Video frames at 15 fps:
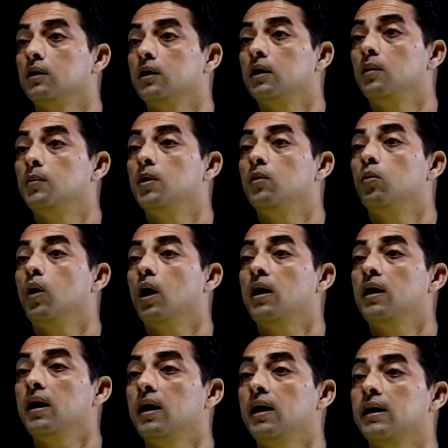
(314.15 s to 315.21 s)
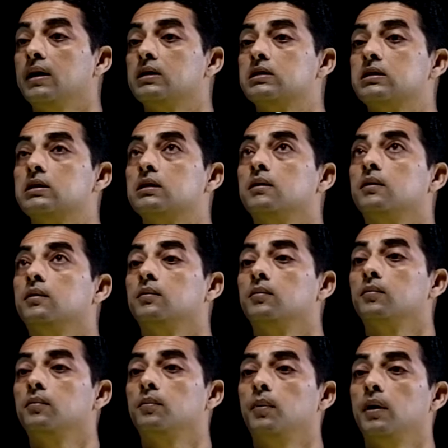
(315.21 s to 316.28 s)
It will be 1x
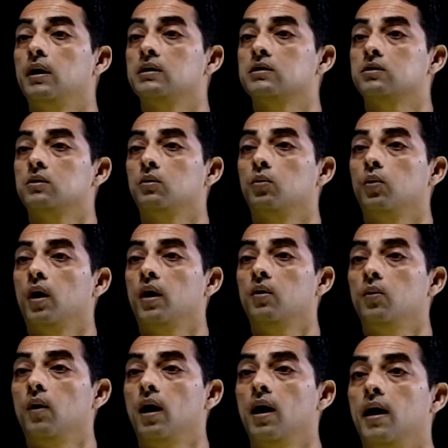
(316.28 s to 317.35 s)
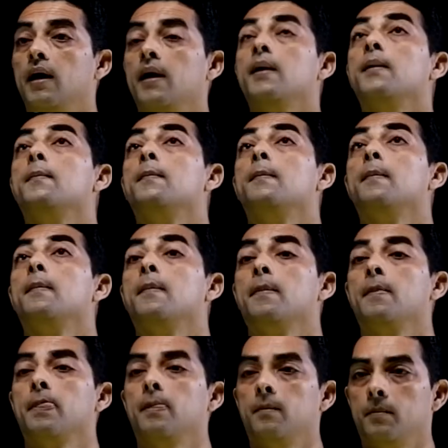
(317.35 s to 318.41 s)
plus 1y
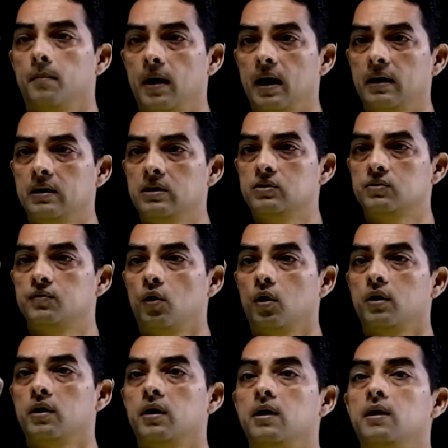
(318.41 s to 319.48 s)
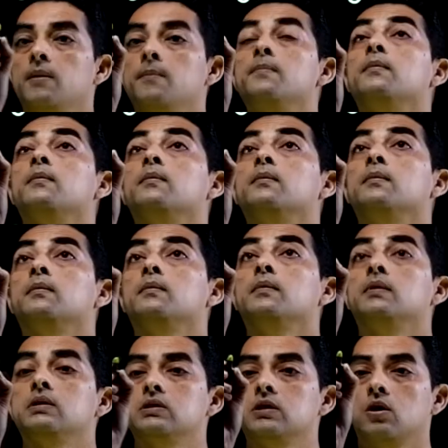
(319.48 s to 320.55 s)
minus 40
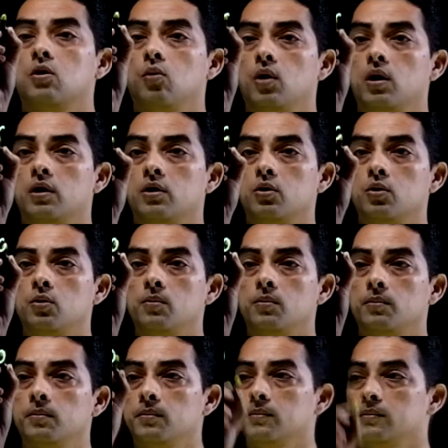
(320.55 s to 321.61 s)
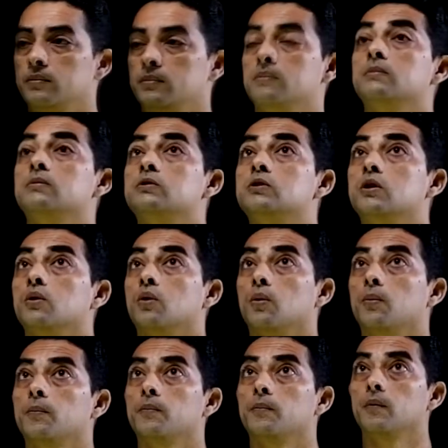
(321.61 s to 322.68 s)
is equal to 0.